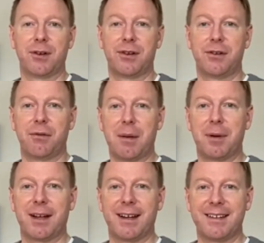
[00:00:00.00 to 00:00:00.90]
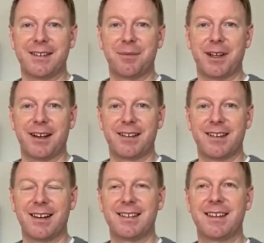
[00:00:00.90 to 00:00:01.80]
looking to replicate something
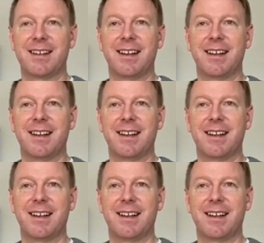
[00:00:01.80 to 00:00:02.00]
exciting.